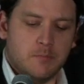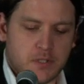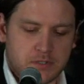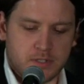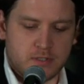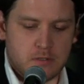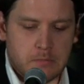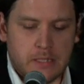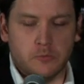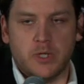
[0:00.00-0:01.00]
system
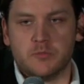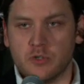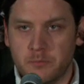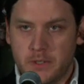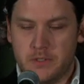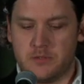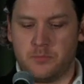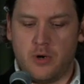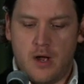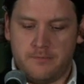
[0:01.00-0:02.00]
and reap tremendous
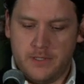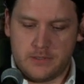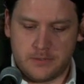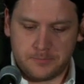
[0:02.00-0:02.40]
profits